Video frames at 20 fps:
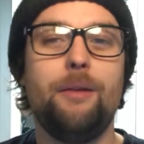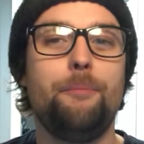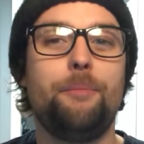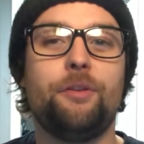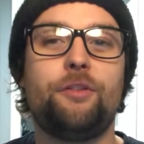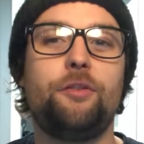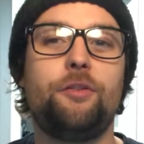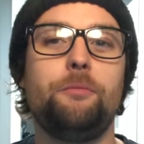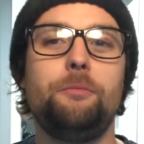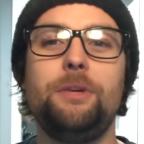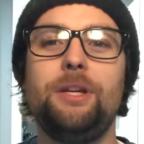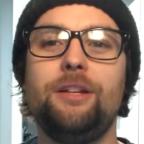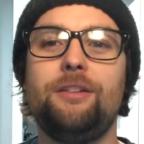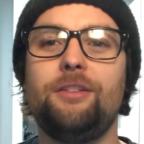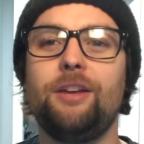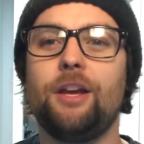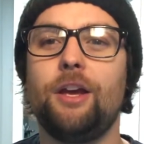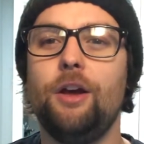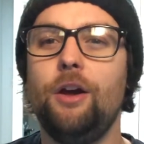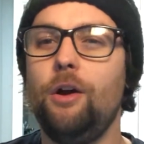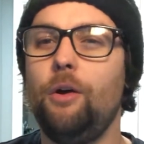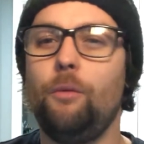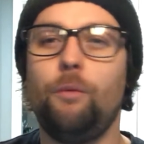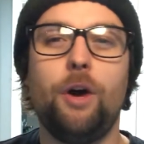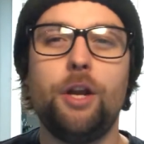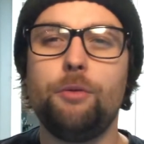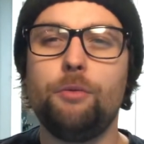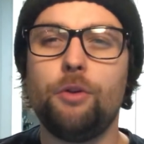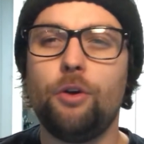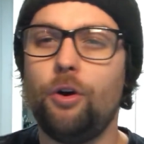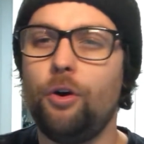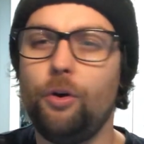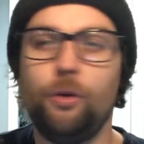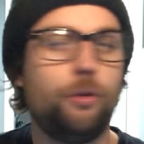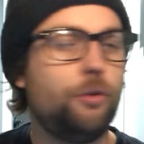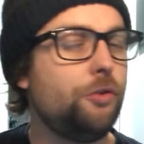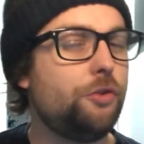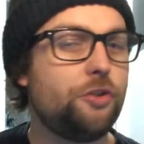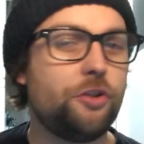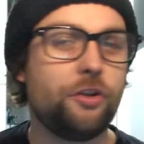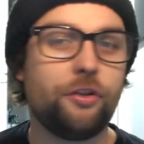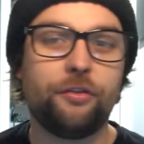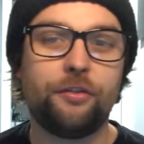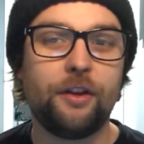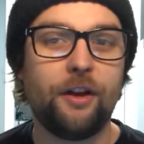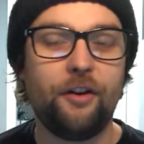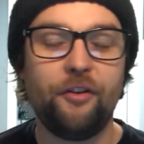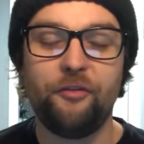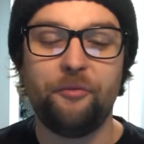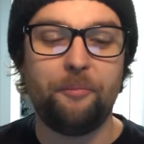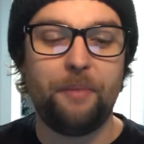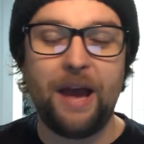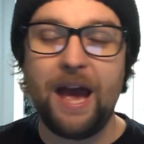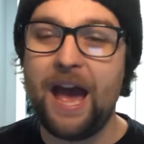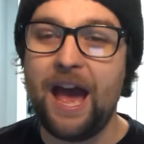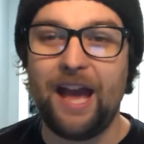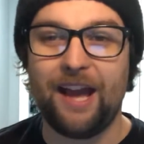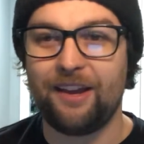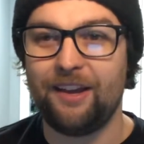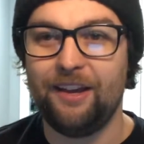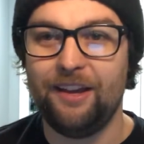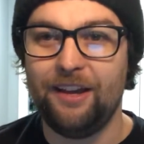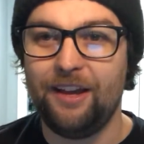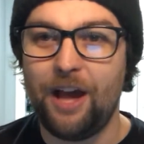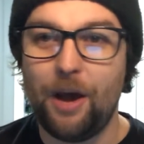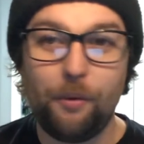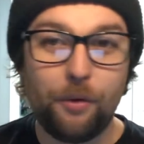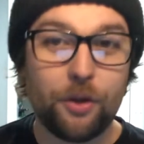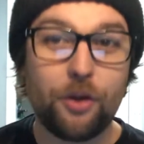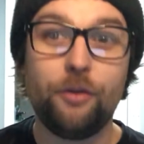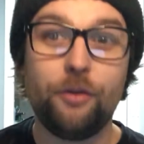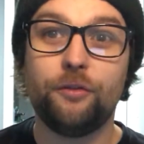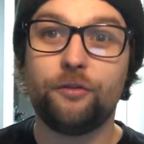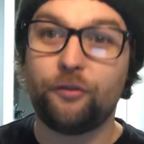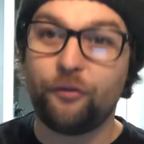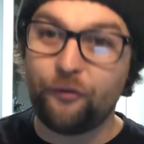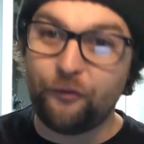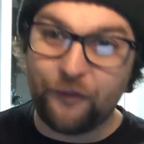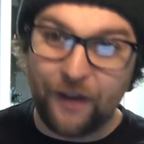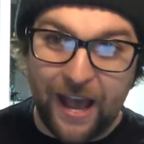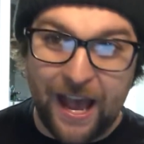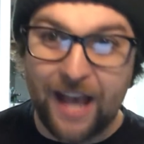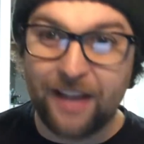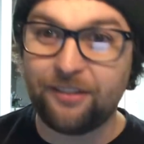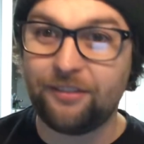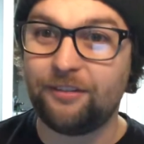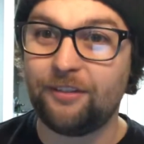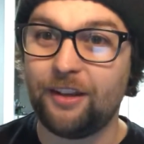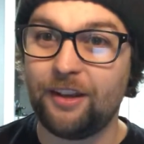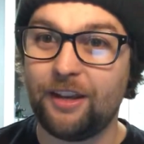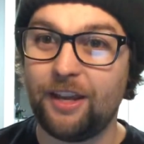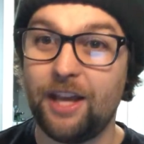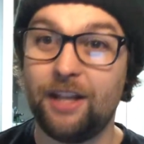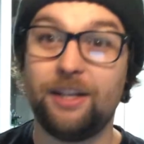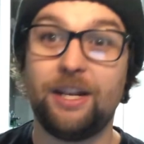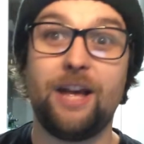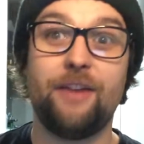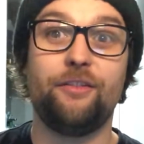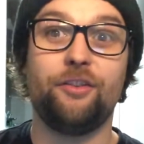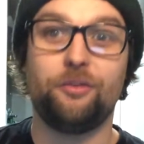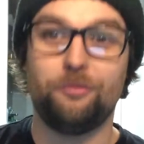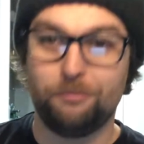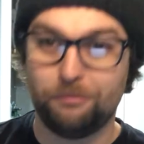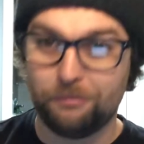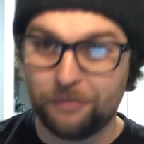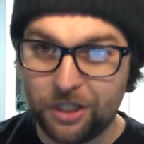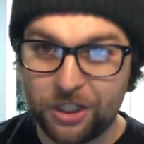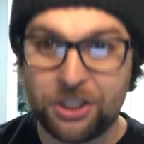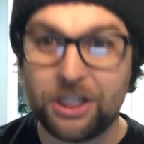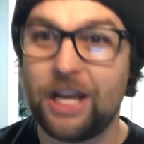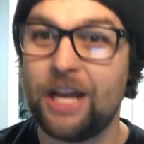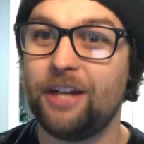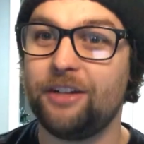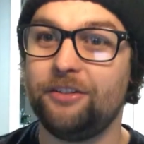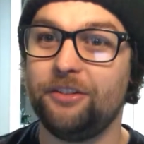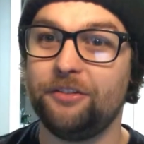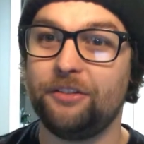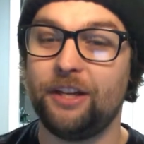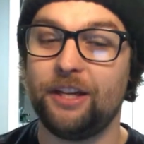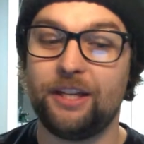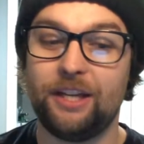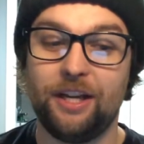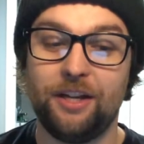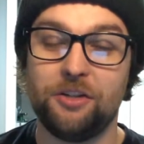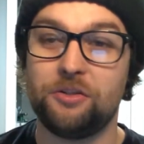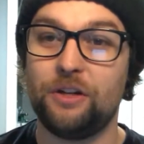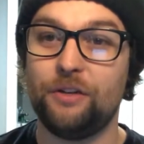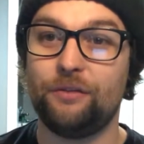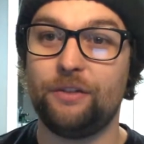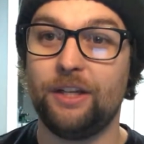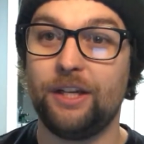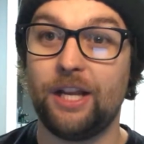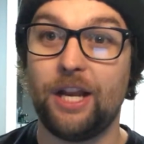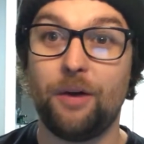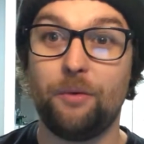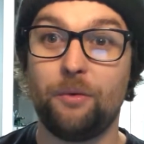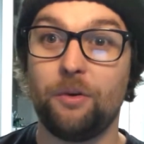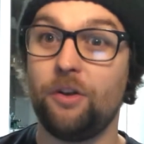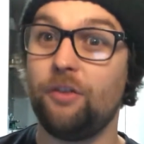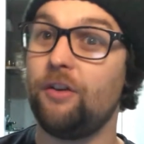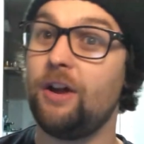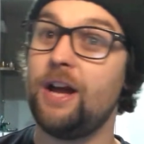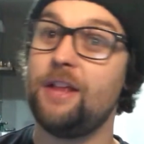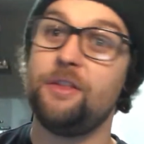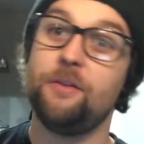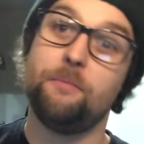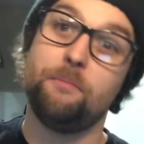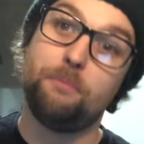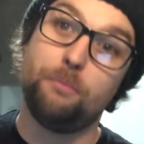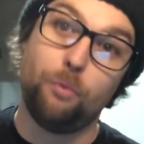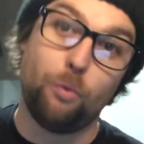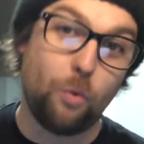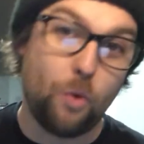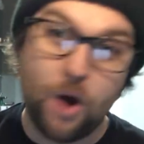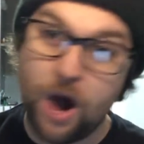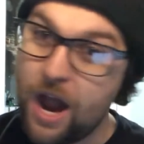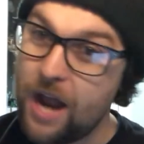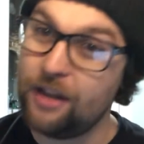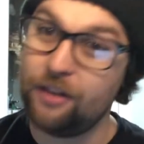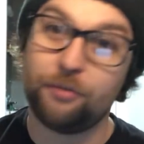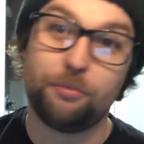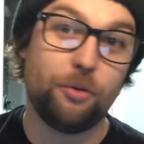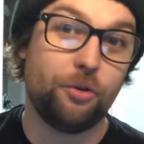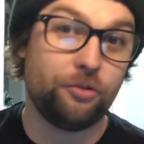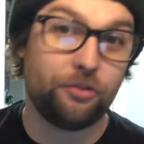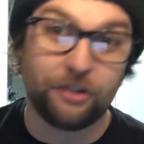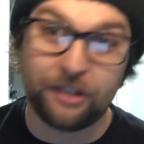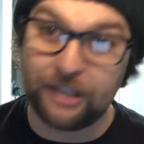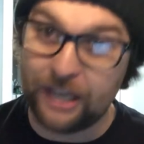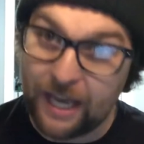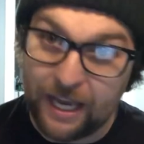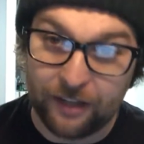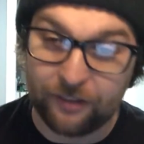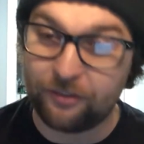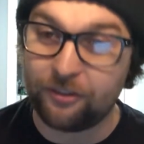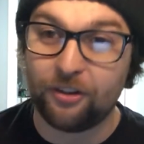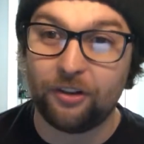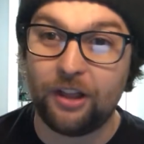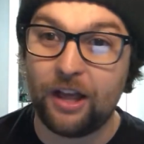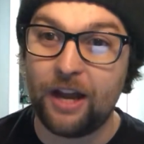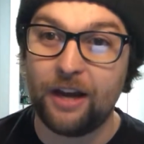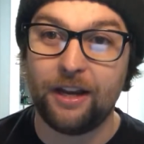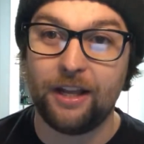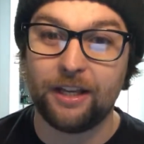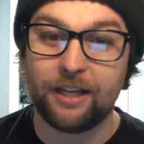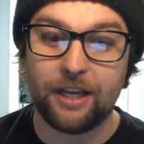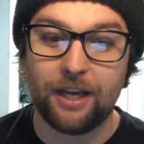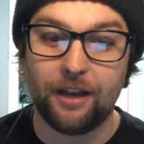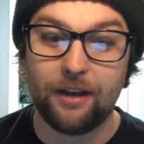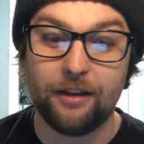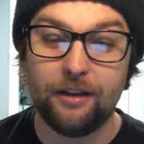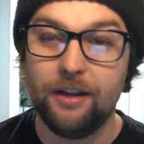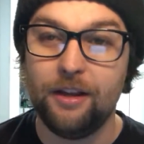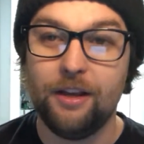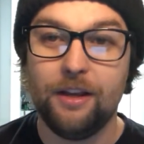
But to me, it's like, why do you want to hold yourself back? I want to go as fast as I can and have as much angle as I can drifting, and I want to ride the widest, most gangster line I can.